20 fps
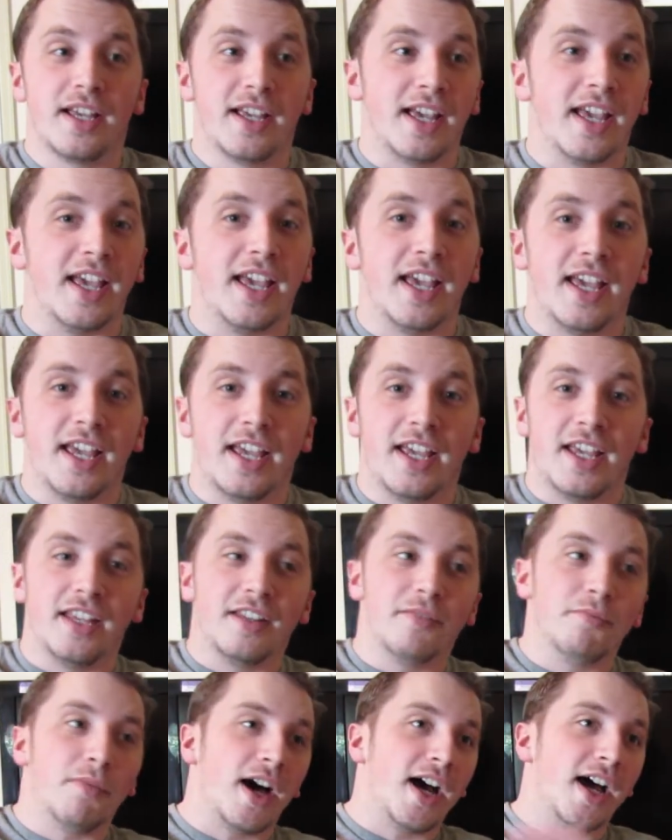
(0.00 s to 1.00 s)

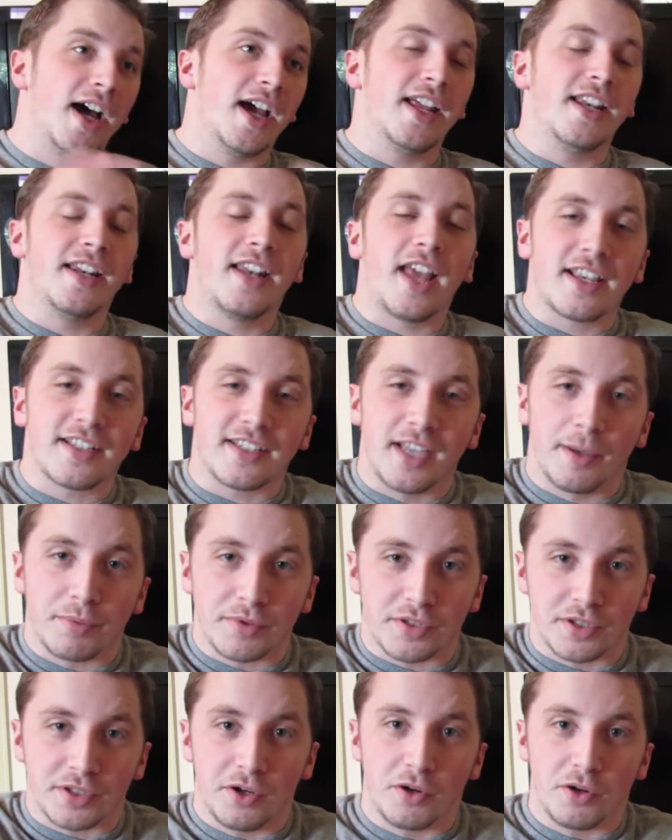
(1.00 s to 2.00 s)
in my next
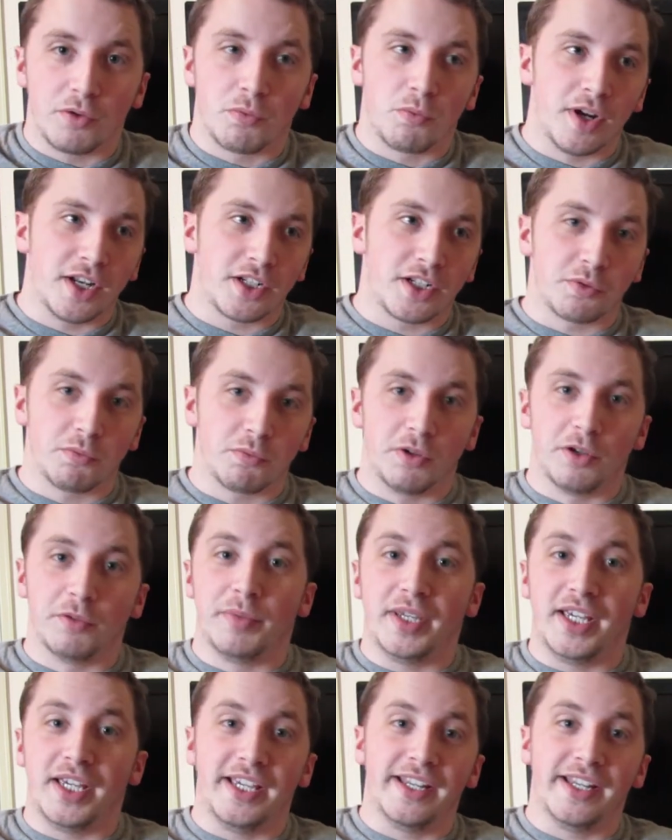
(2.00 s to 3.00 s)
episode, which will
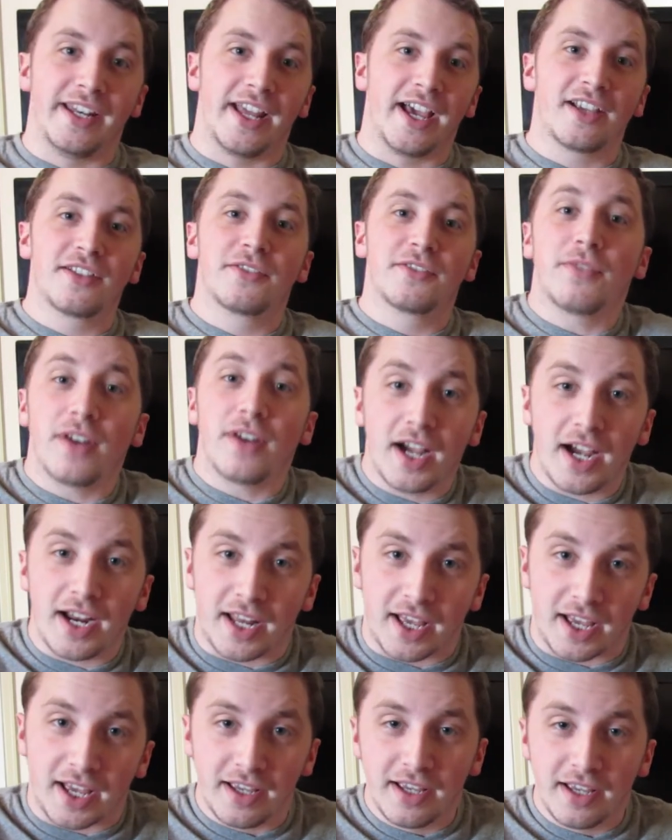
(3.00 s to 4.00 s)
be next
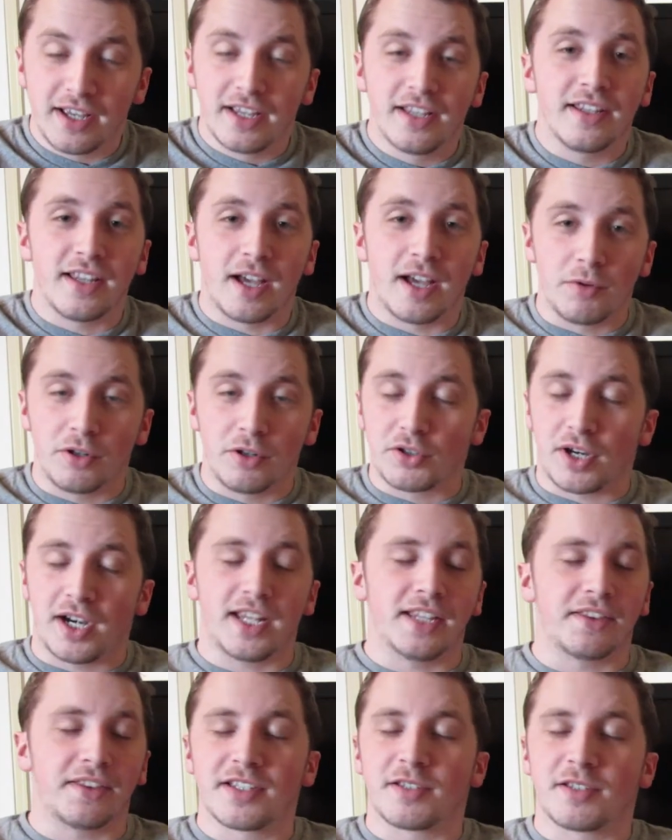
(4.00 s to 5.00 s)
Friday. I'm going to try to
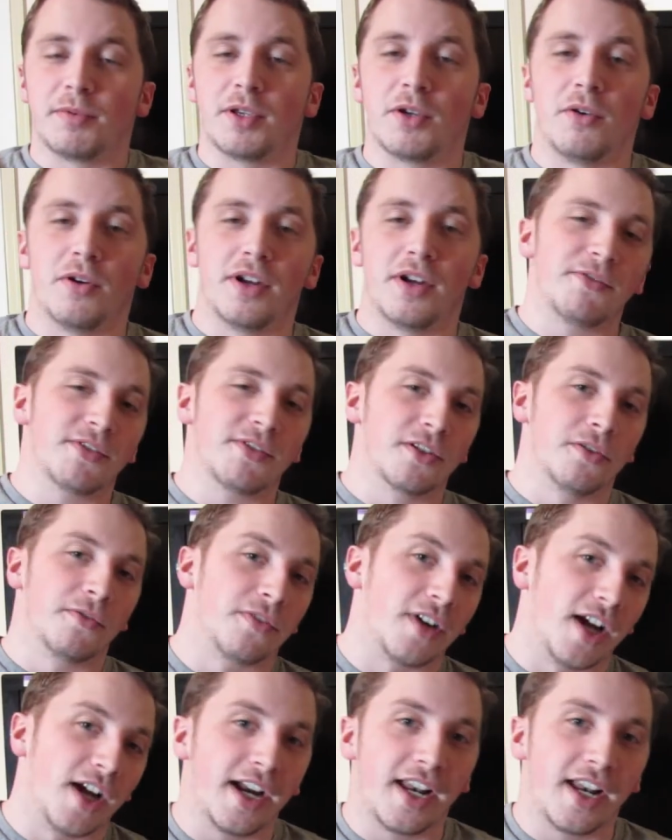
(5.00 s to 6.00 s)
get this to be going every single
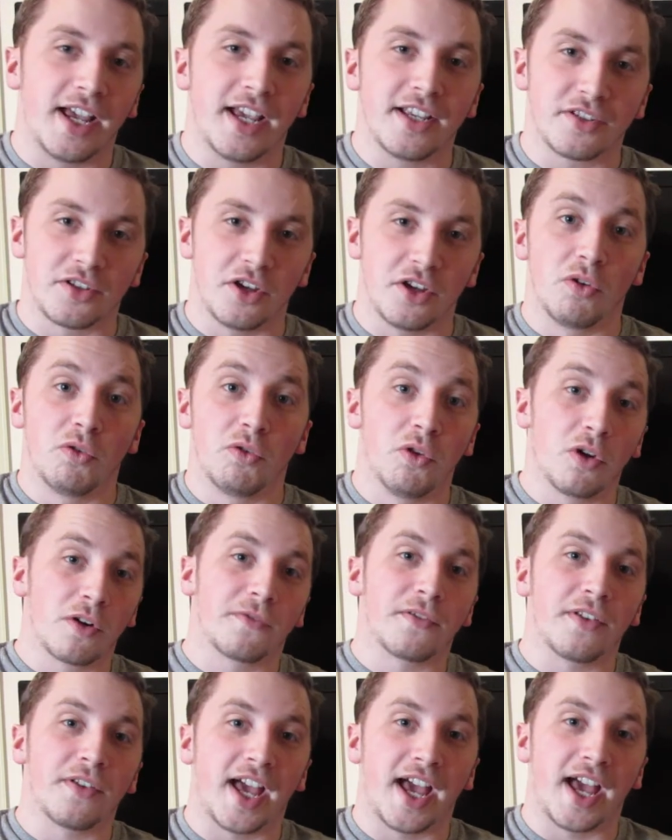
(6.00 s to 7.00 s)
Friday, so look
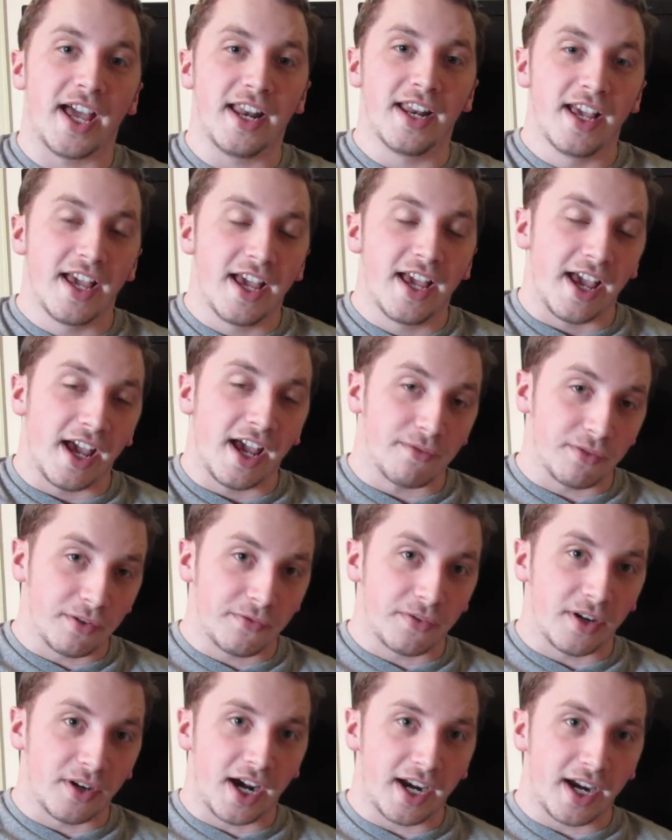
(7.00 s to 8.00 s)
for that. Every
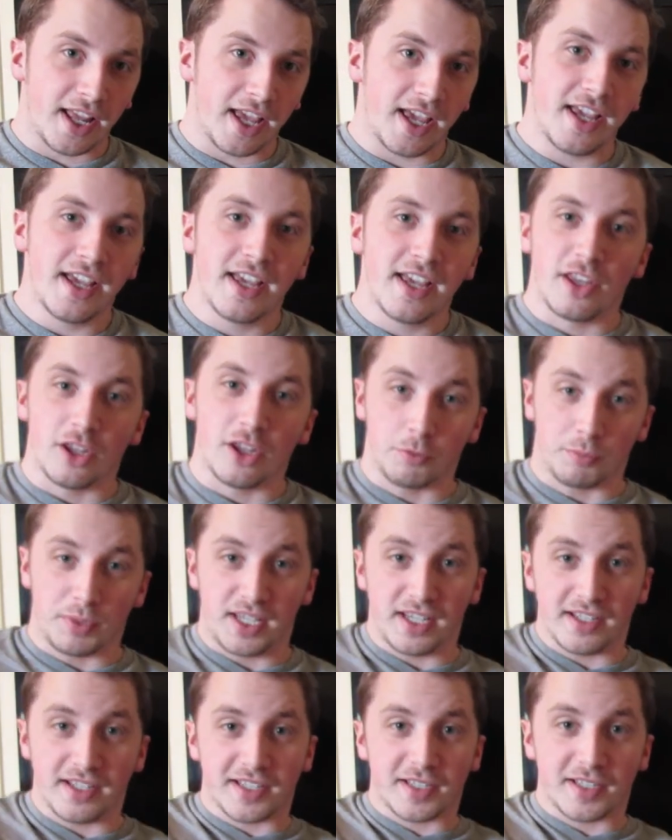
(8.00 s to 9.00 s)
Friday, there'll
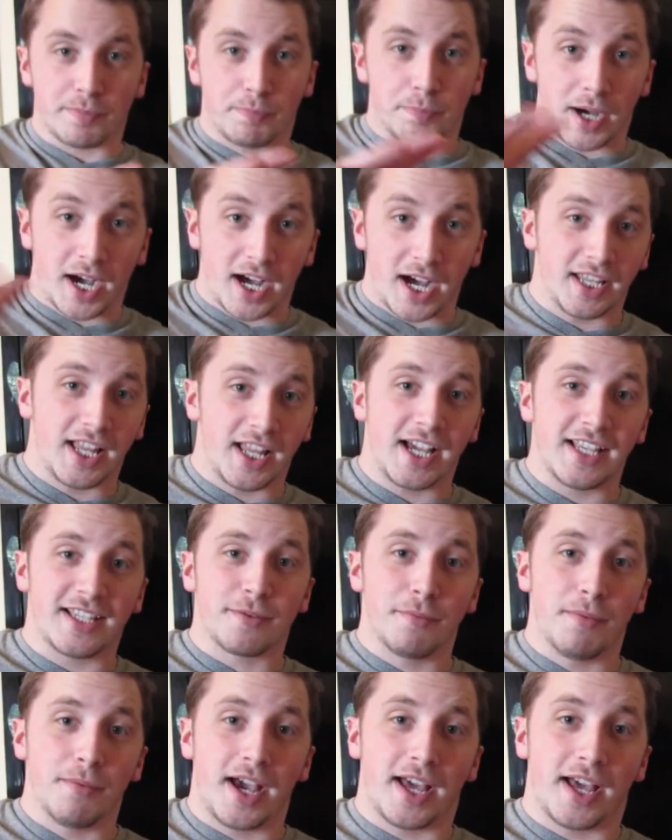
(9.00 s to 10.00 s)
be
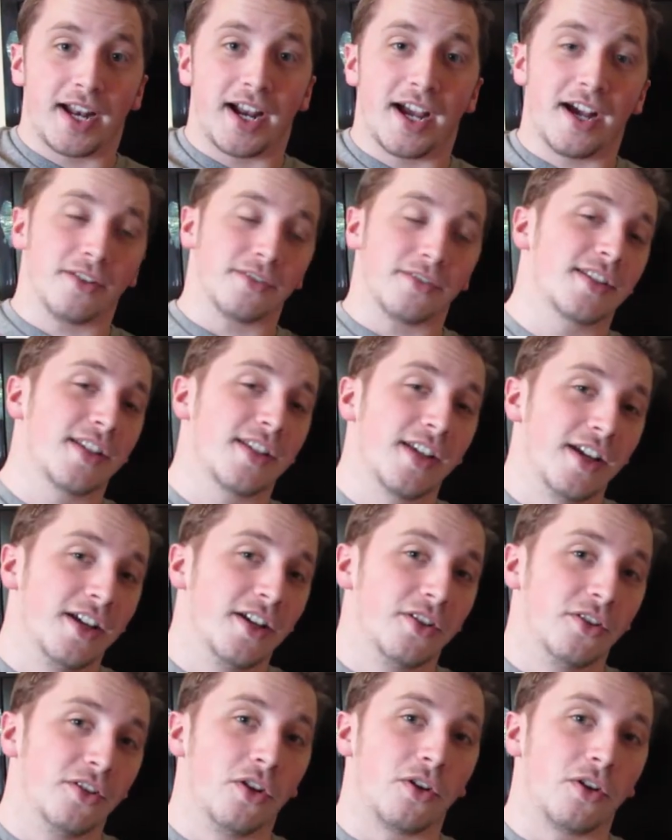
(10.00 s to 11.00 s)
Spotlites Madhouse.
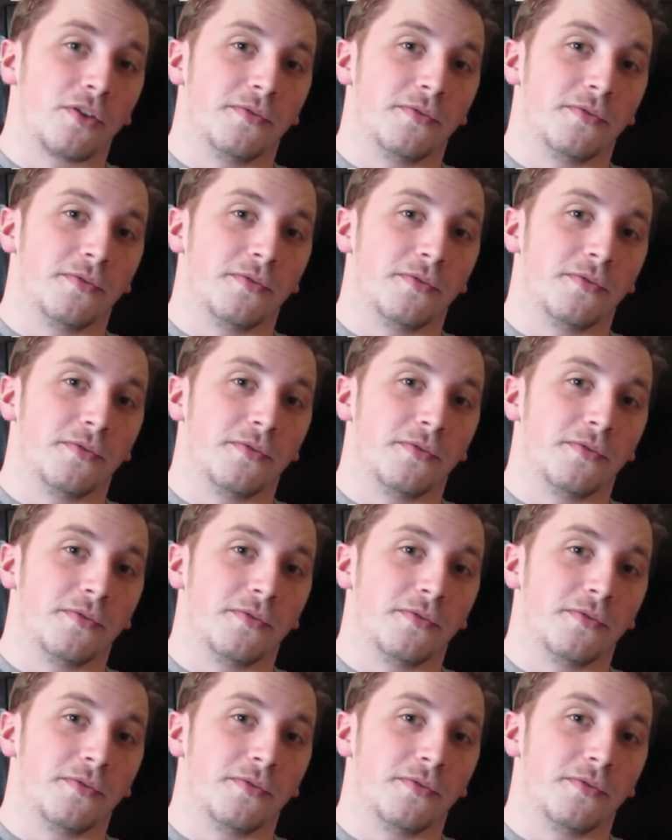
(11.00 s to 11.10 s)
Look